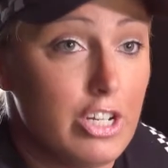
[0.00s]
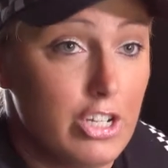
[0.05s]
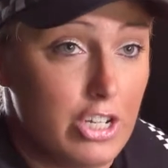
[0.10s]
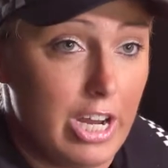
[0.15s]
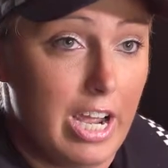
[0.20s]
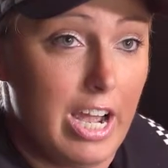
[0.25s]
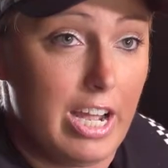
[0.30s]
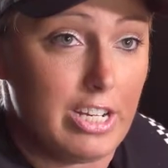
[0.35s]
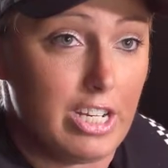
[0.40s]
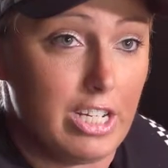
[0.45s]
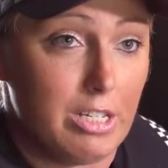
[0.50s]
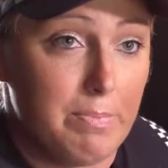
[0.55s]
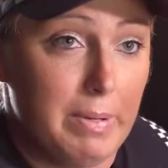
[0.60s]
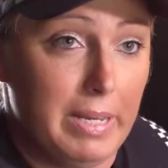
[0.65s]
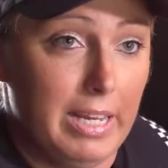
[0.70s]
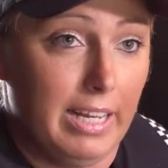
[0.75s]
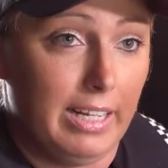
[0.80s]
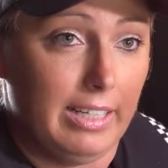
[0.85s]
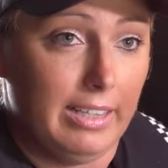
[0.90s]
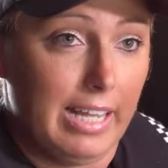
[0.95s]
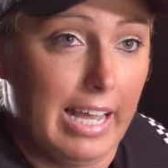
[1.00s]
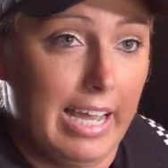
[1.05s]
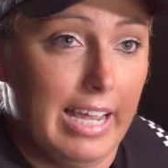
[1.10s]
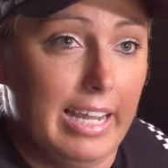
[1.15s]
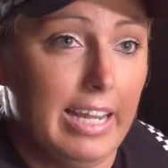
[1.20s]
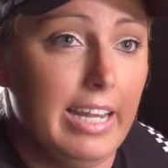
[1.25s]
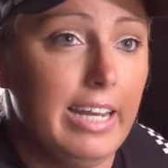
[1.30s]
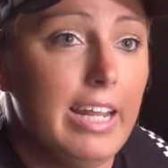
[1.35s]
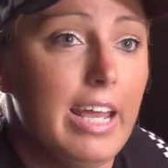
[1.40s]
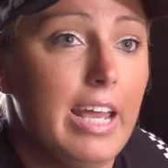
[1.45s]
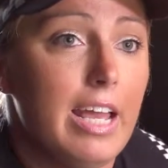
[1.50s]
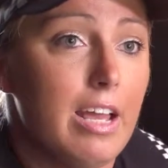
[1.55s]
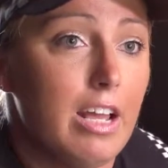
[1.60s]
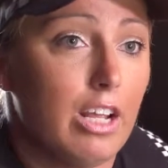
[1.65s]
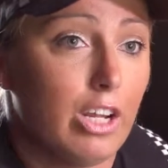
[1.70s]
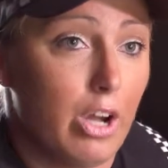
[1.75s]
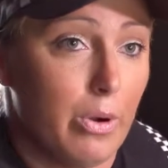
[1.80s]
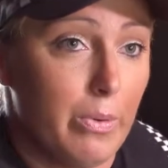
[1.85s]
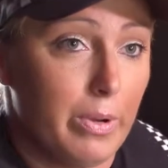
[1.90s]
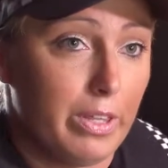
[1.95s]
charges being laid,
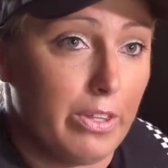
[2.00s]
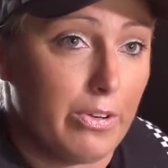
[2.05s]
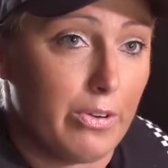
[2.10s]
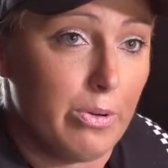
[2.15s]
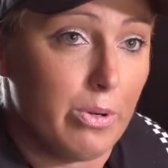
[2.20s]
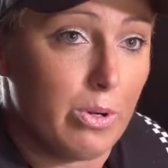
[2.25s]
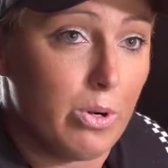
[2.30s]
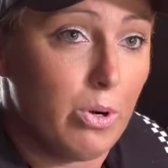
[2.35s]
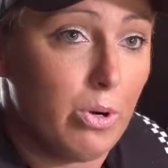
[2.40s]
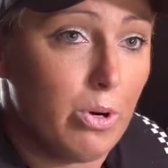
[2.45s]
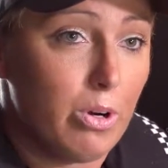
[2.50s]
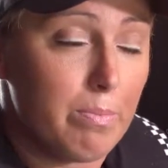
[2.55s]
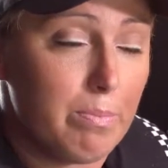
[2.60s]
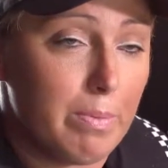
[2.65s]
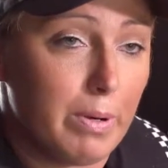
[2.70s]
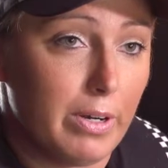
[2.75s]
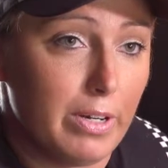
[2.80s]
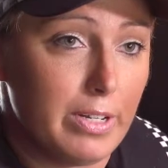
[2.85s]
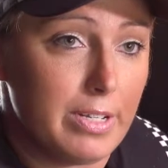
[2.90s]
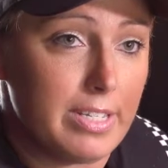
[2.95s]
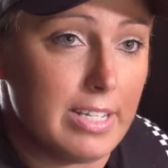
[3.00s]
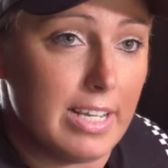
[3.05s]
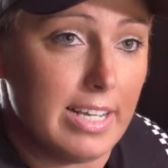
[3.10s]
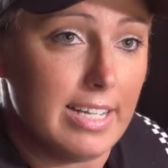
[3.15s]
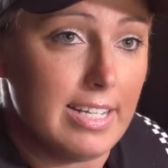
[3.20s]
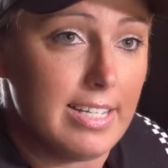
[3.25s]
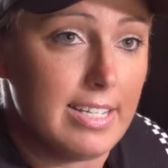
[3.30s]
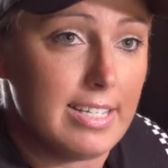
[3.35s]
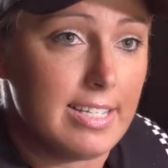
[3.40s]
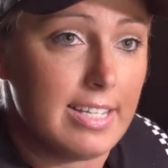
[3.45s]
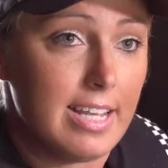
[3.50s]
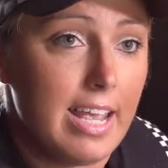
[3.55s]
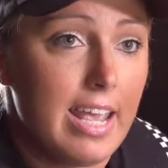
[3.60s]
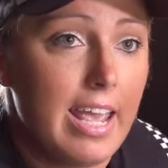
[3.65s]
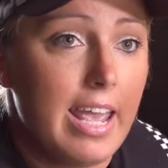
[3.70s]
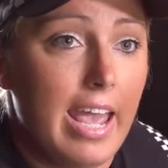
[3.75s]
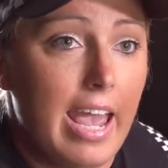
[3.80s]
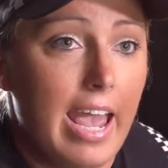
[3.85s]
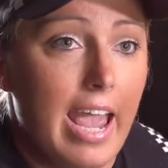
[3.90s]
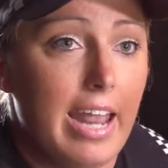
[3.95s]
going through a court process,
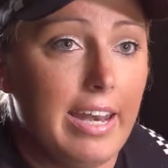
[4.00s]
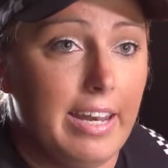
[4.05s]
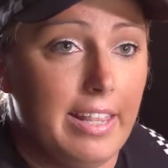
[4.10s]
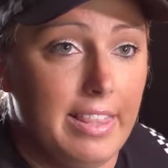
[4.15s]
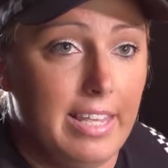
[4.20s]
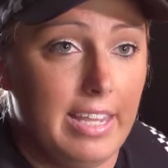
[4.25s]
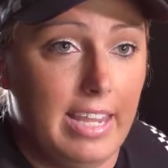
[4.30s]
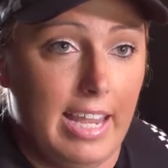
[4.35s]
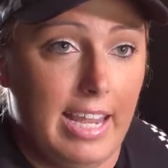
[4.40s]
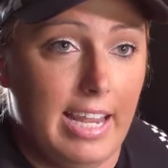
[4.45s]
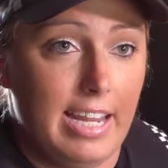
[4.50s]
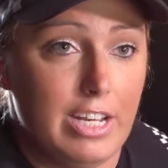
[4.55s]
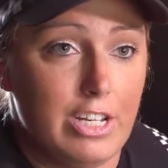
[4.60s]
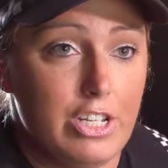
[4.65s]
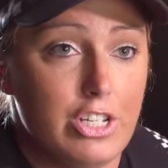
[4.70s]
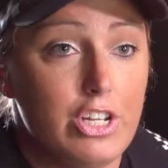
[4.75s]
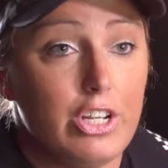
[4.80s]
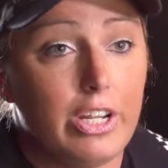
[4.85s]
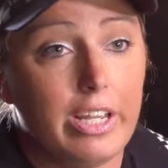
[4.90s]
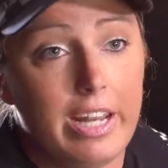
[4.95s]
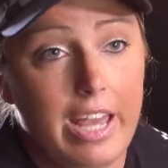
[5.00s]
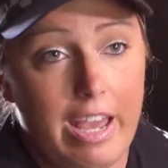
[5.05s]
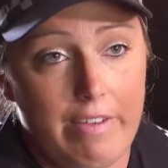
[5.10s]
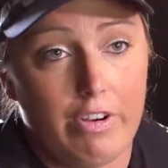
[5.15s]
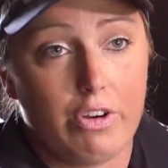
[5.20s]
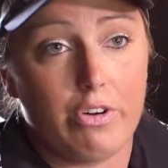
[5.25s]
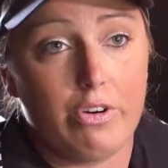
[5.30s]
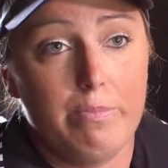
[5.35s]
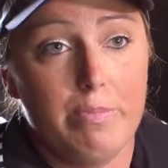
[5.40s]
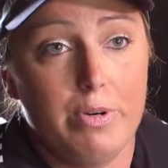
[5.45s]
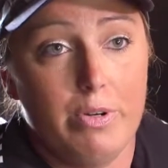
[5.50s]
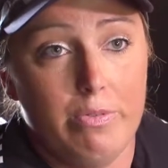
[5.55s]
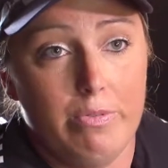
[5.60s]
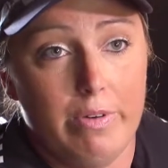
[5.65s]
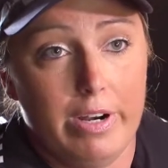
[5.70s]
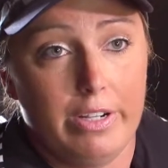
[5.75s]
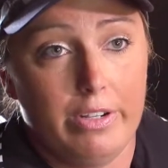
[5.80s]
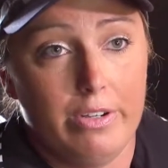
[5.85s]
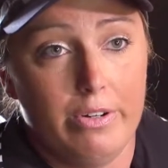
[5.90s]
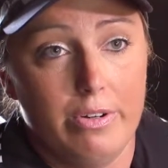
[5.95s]
and in the end, you can have a criminal
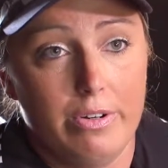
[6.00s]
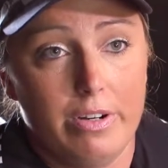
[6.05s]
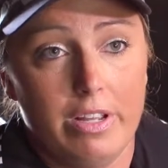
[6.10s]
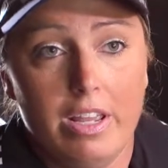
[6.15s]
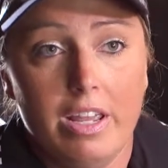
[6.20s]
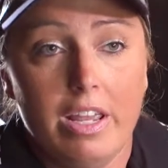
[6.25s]
record.